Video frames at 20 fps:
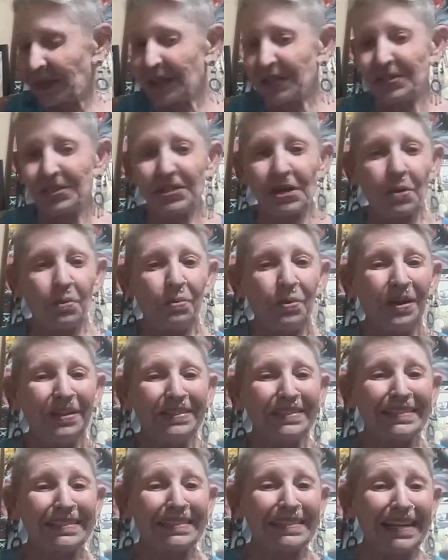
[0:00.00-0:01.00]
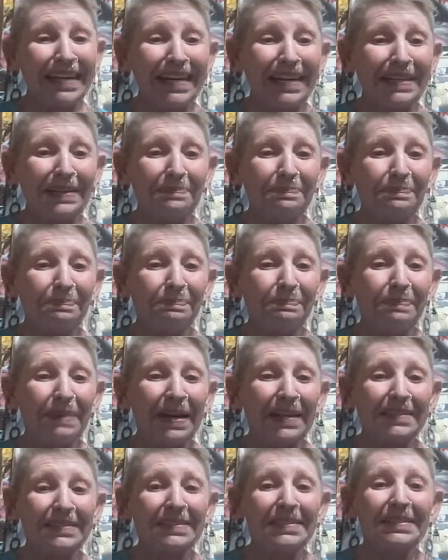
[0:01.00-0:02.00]
so we'll see.
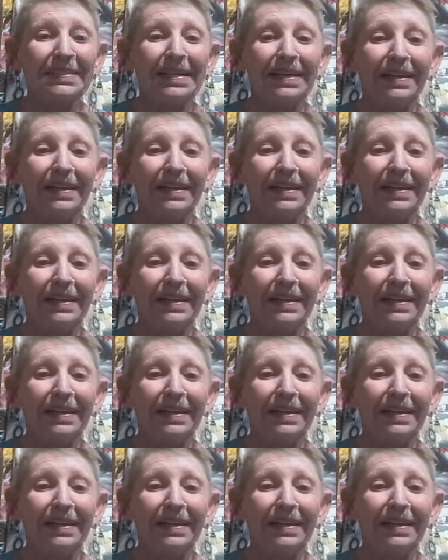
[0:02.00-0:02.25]
But